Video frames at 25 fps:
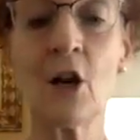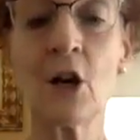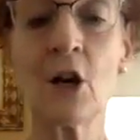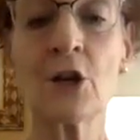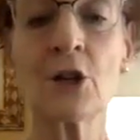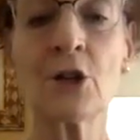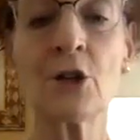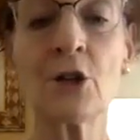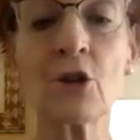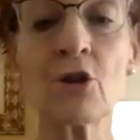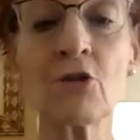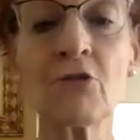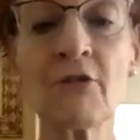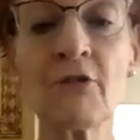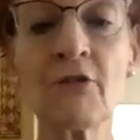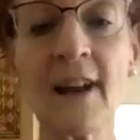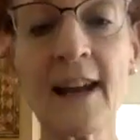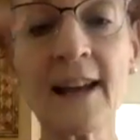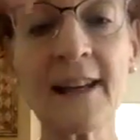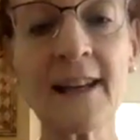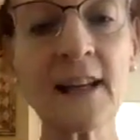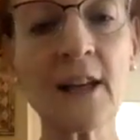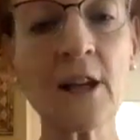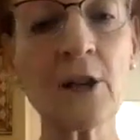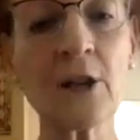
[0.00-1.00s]
you're
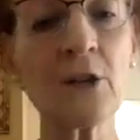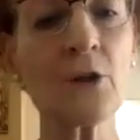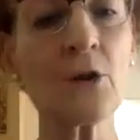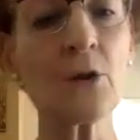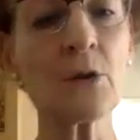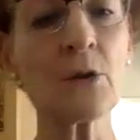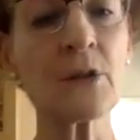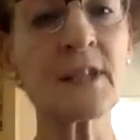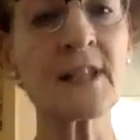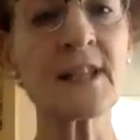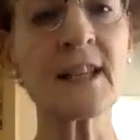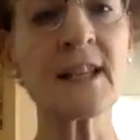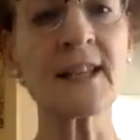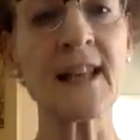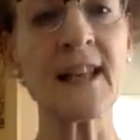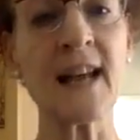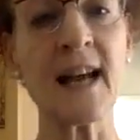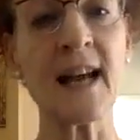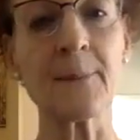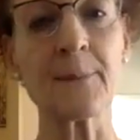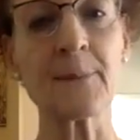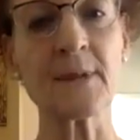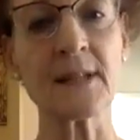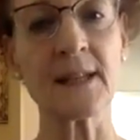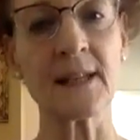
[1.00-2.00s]
creating a new
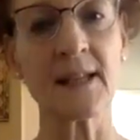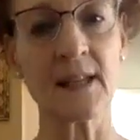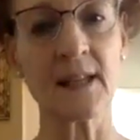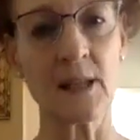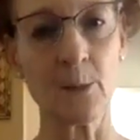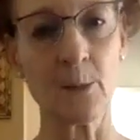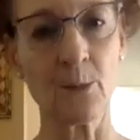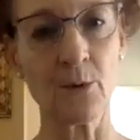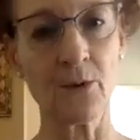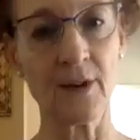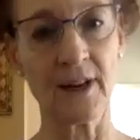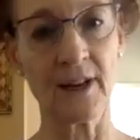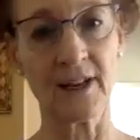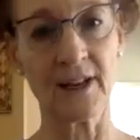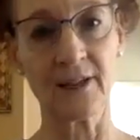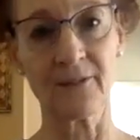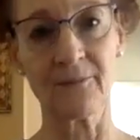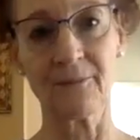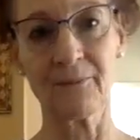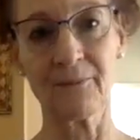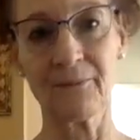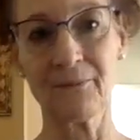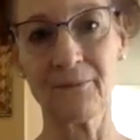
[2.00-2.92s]
synapse in the brain.